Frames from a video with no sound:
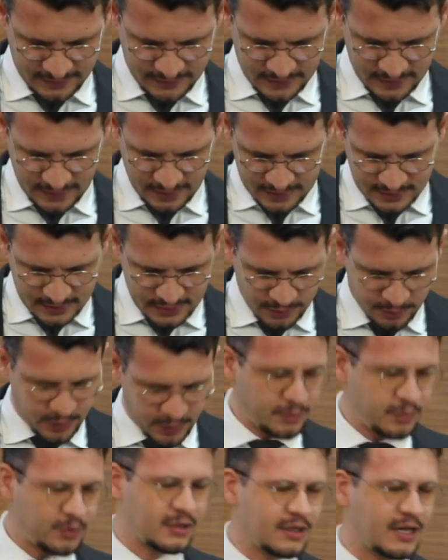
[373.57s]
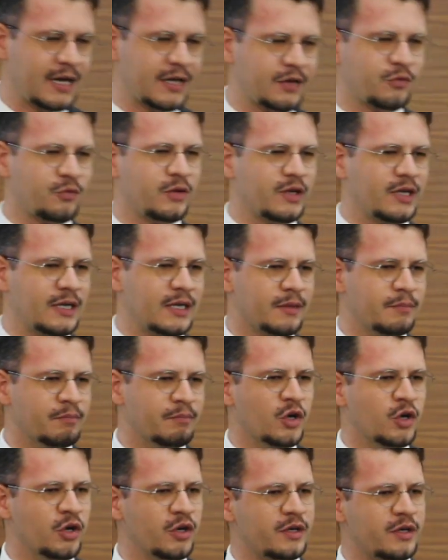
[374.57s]
Uh, some people like reading
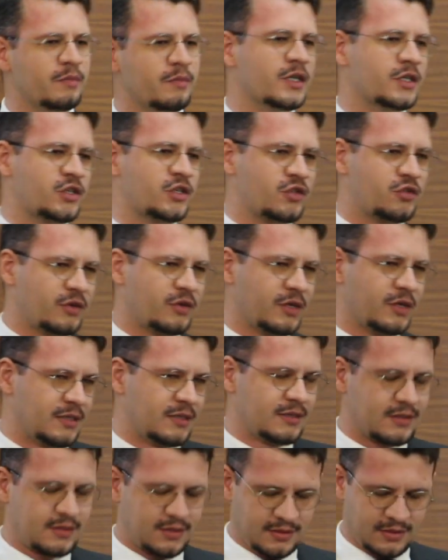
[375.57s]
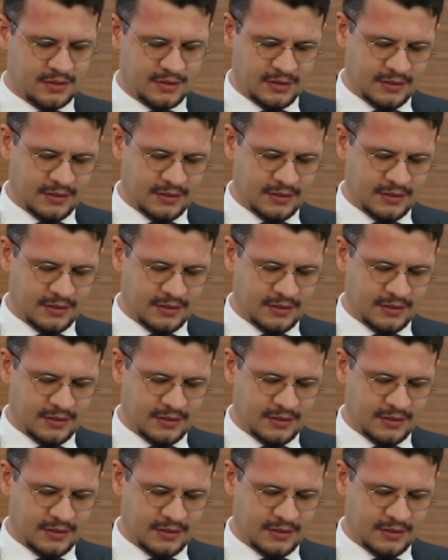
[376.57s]
murder mysteries.